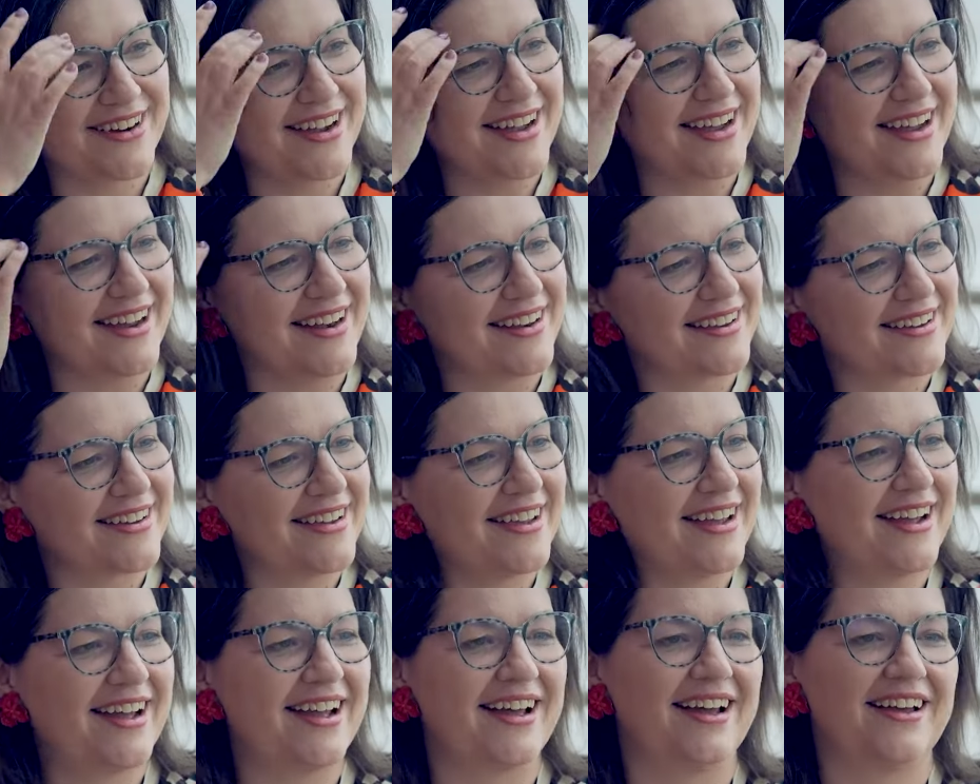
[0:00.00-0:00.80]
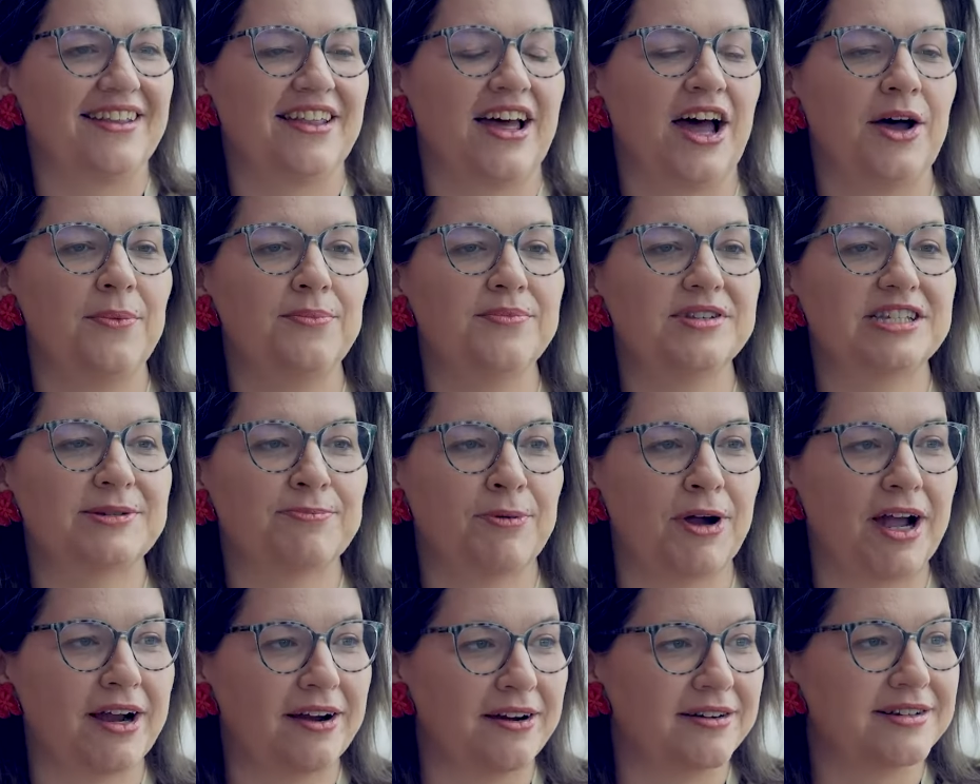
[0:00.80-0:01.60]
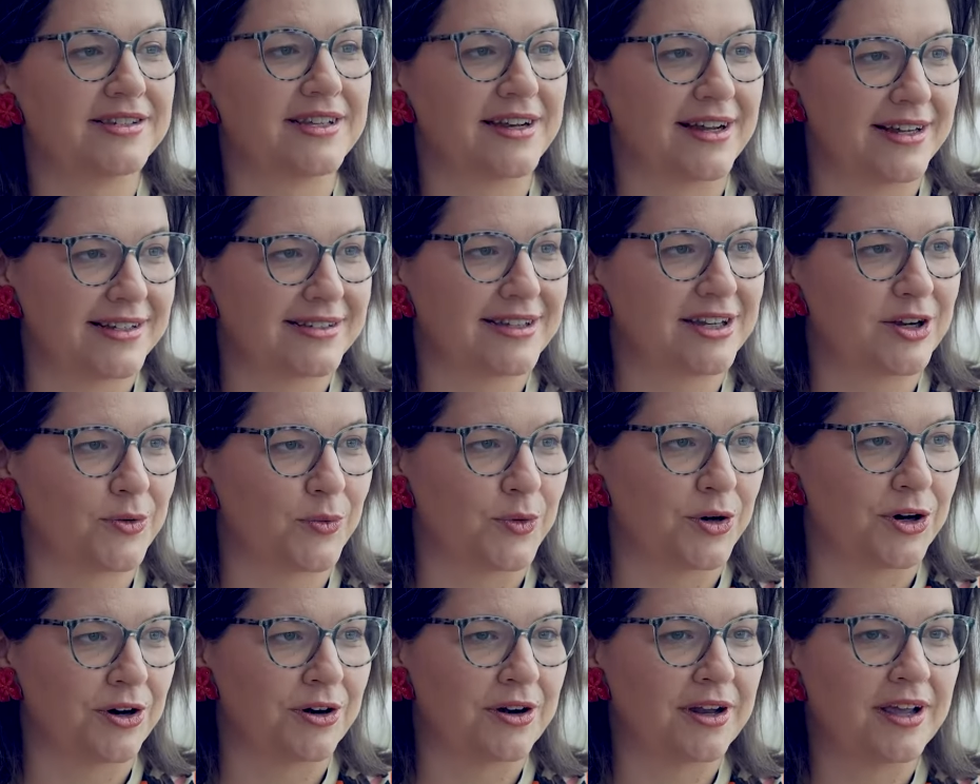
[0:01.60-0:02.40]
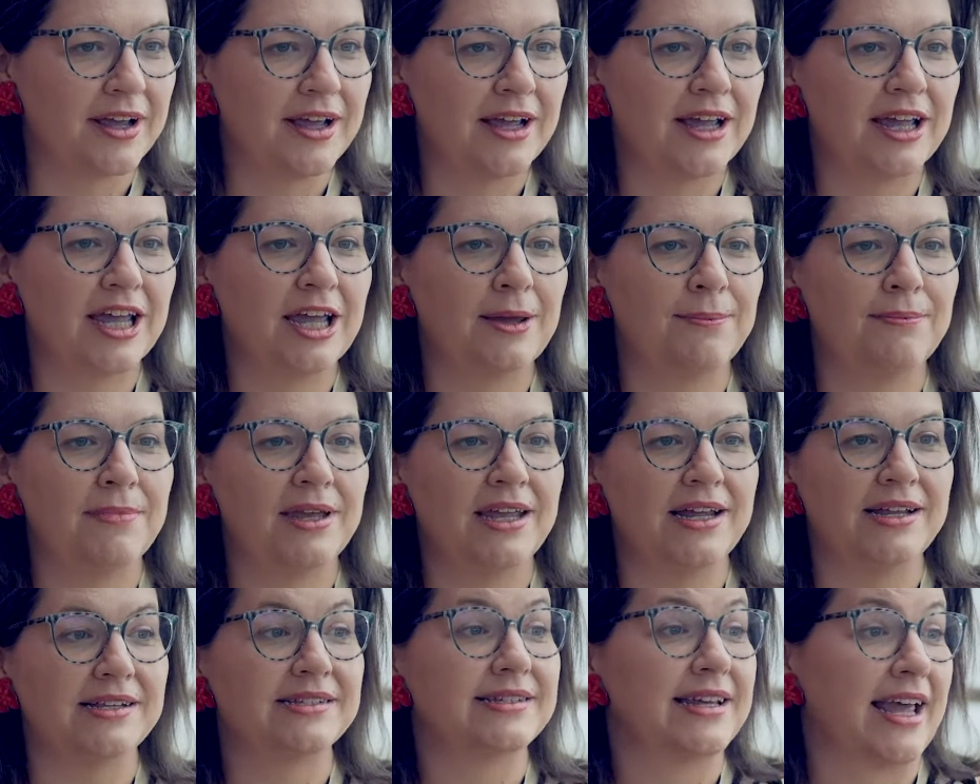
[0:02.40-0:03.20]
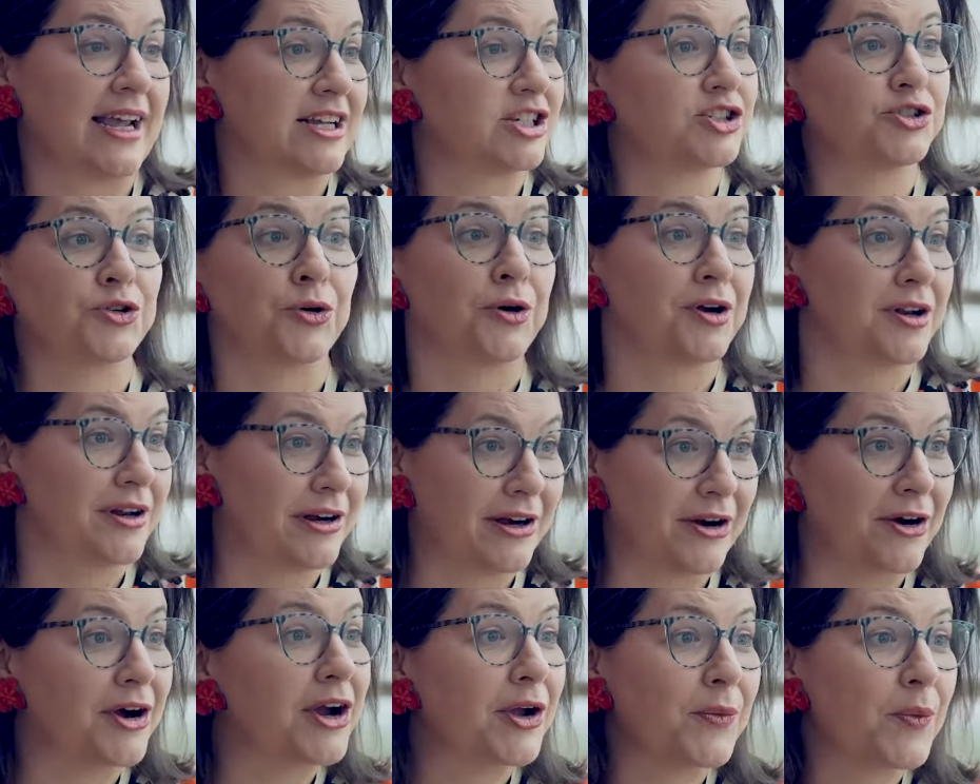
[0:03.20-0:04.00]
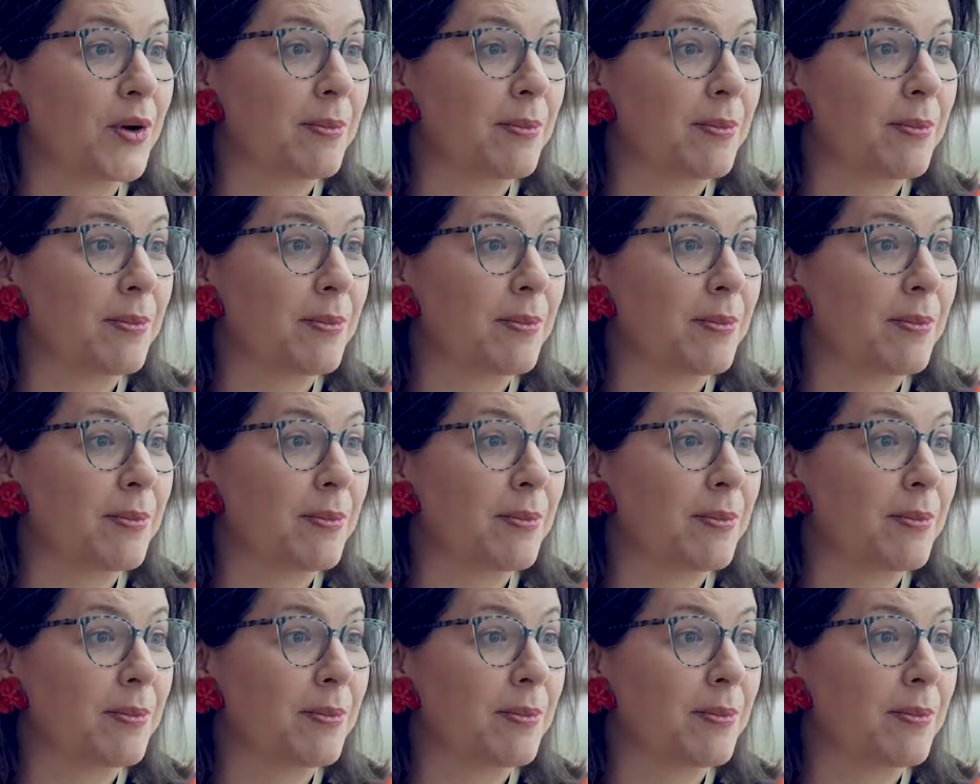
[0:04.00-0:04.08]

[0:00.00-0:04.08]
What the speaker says: right. Yeah. Spracker is an Icelandic word. It means extraordinary